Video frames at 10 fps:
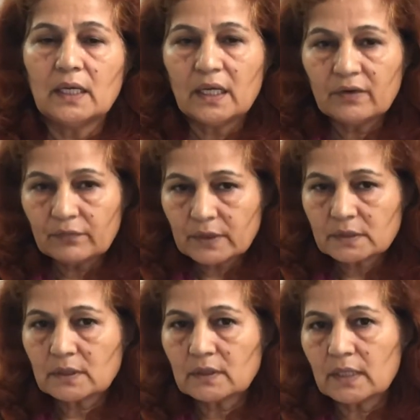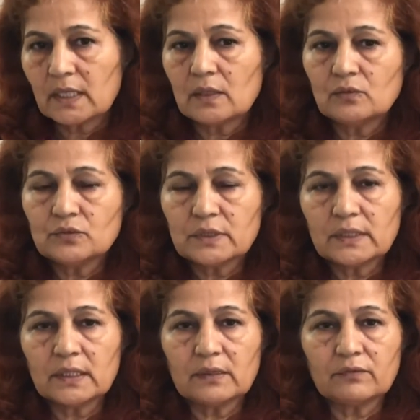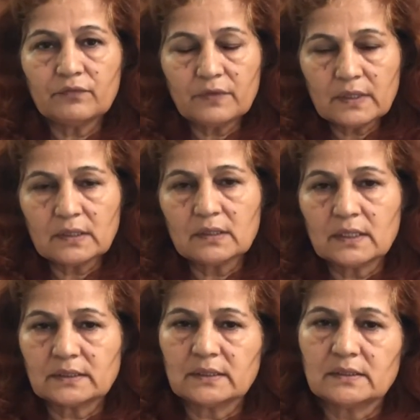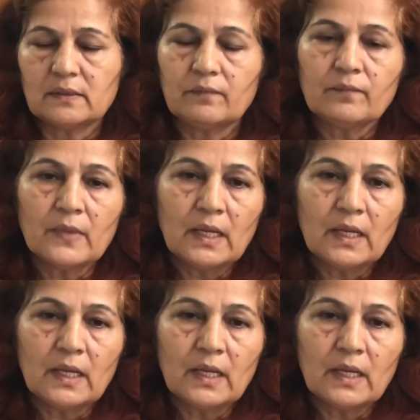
investor, they are losing their faith in the system,